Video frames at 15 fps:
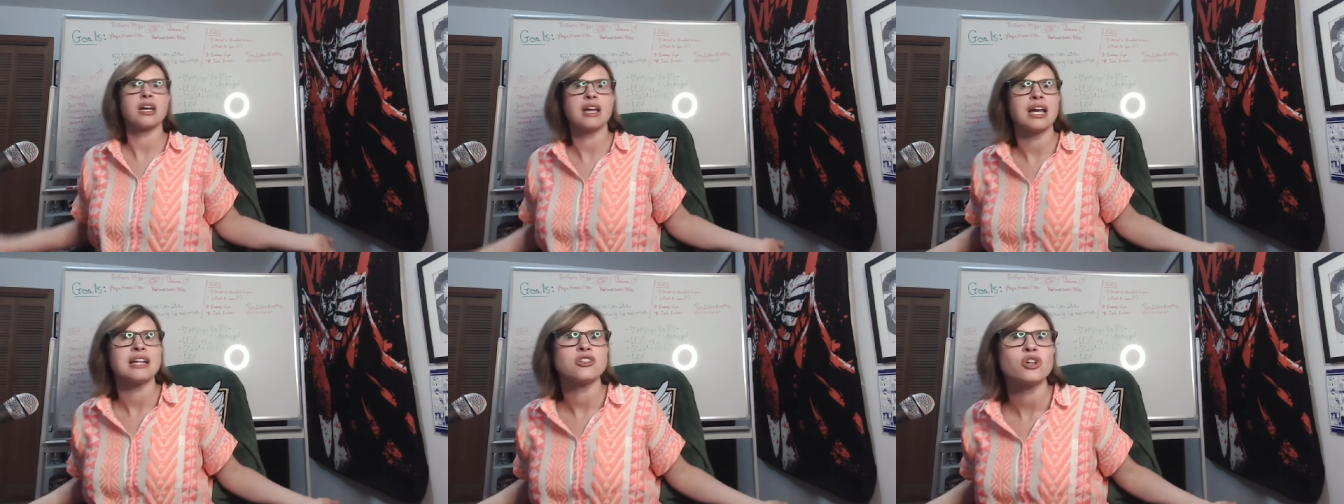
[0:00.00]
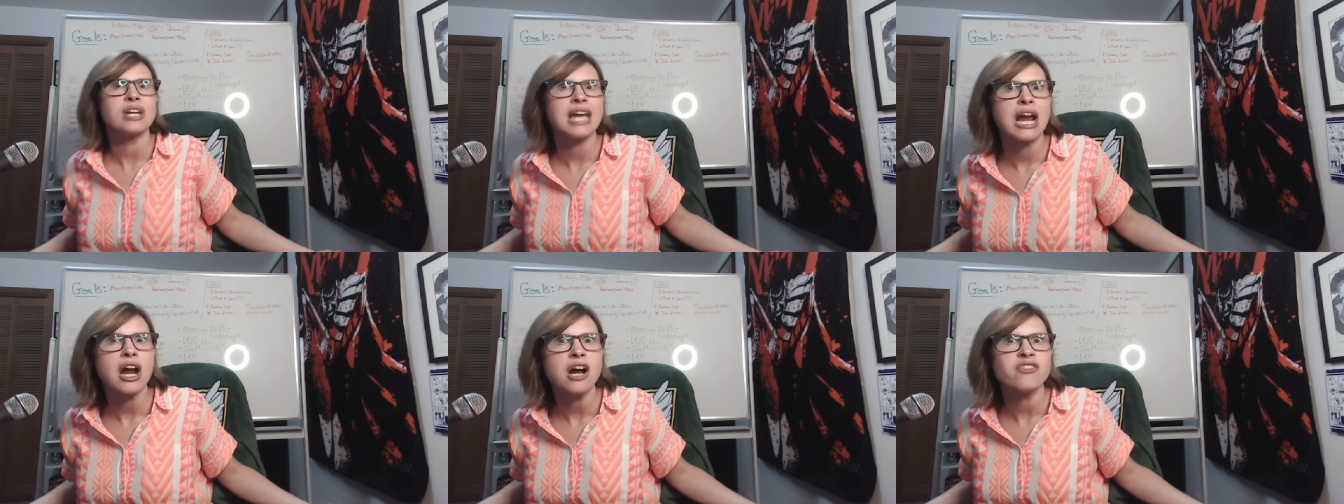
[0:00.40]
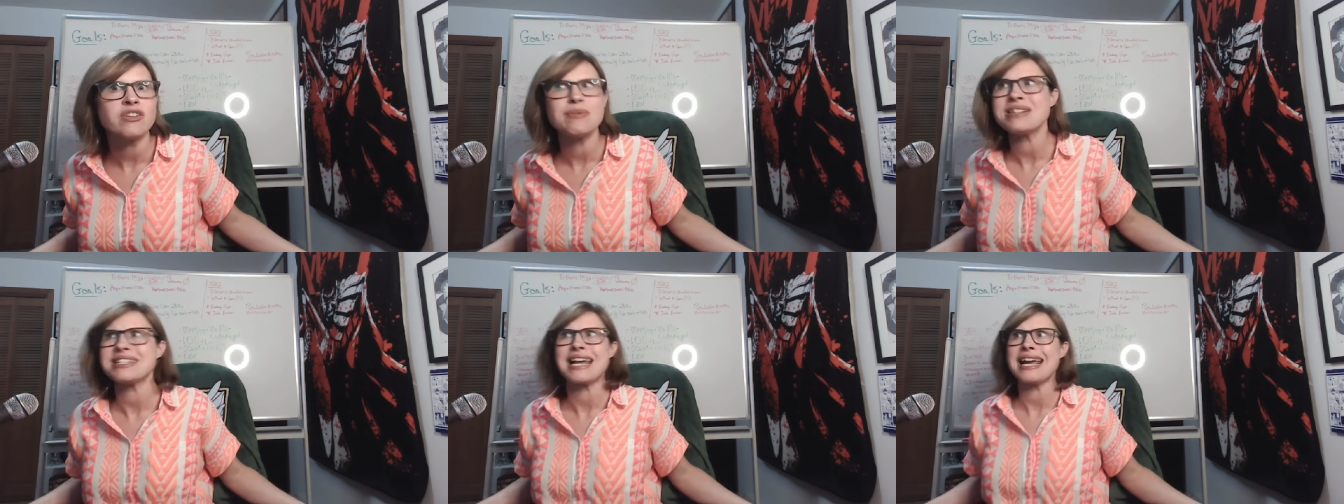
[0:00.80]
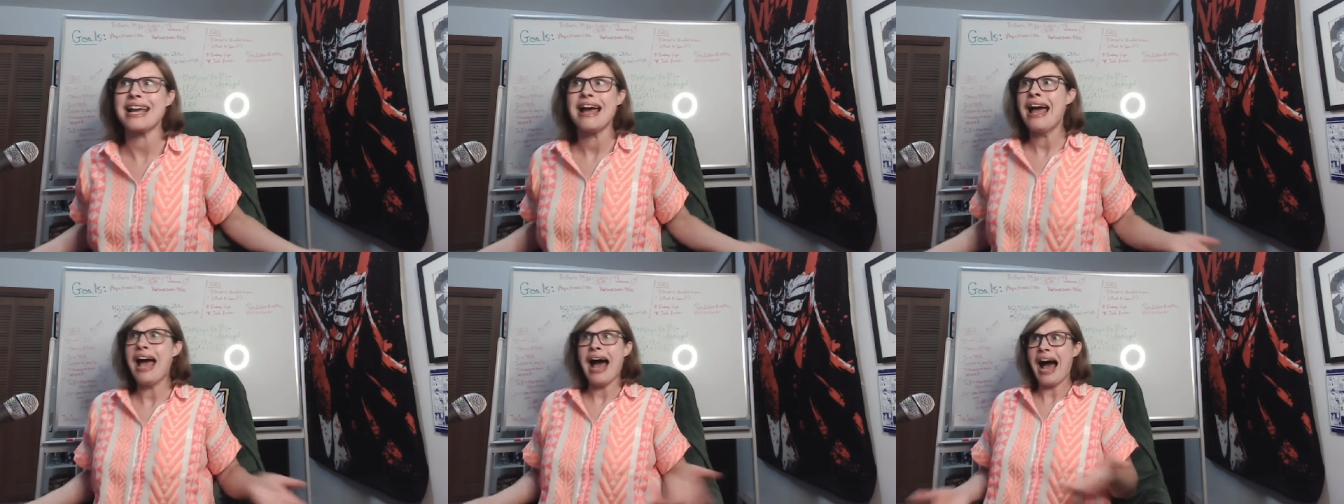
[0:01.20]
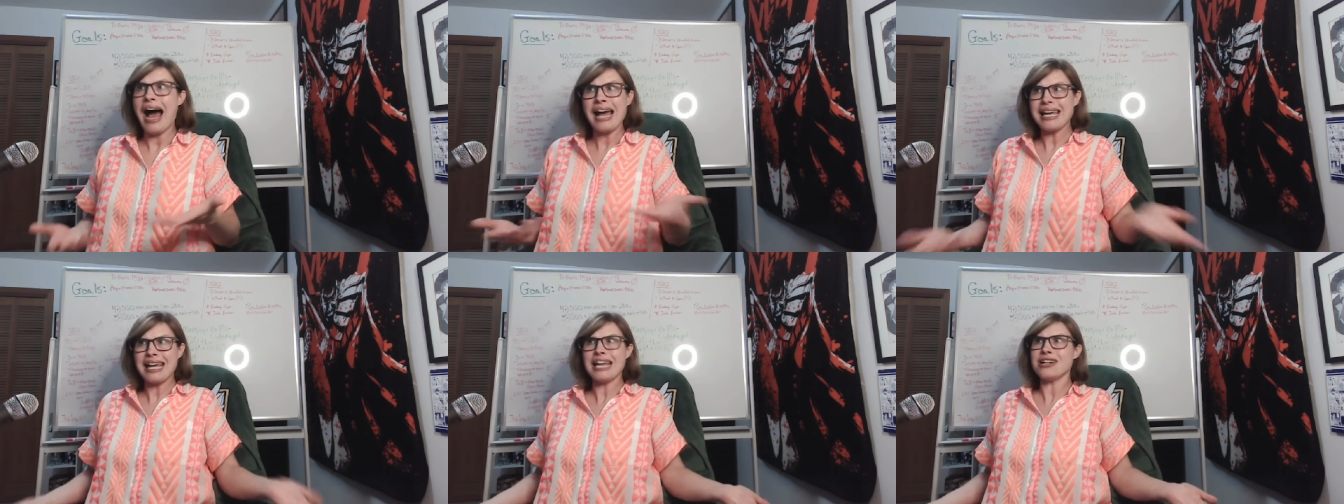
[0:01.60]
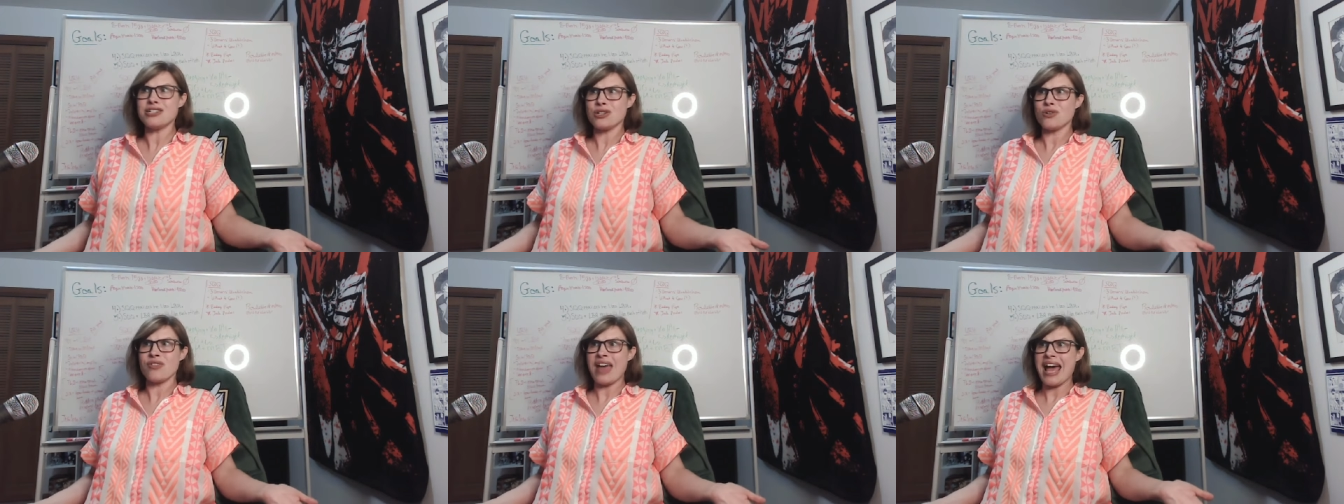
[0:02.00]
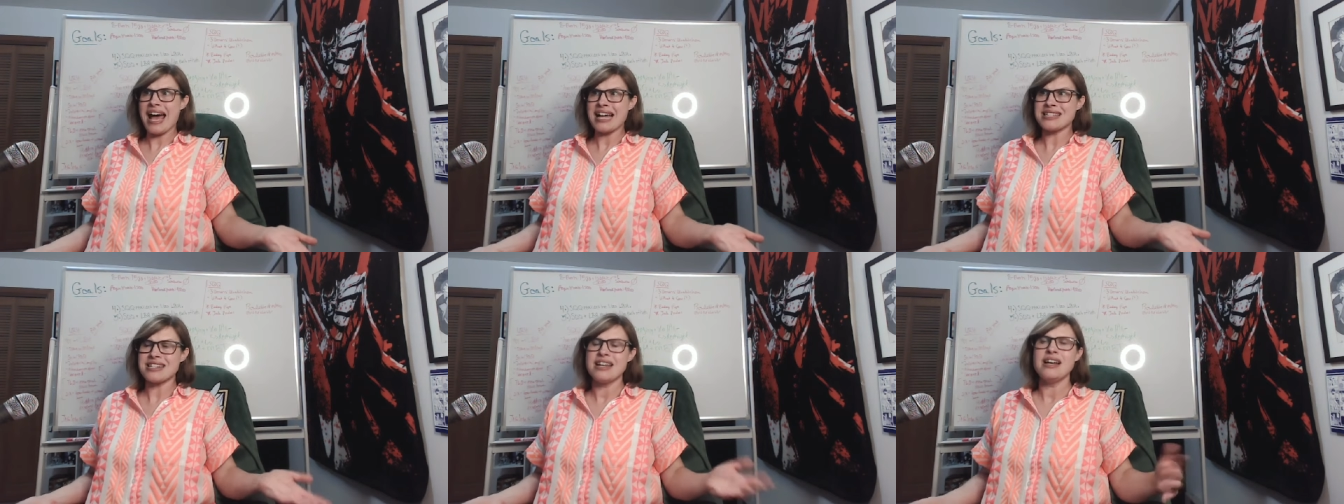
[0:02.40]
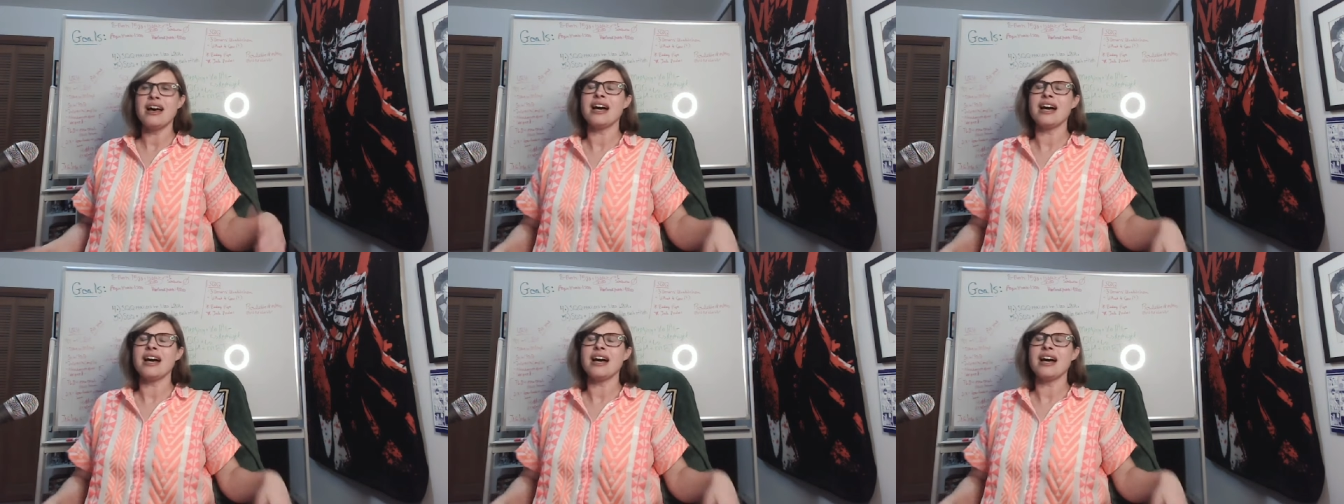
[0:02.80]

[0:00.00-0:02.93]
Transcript: and took care of him, he's like, I can't do that.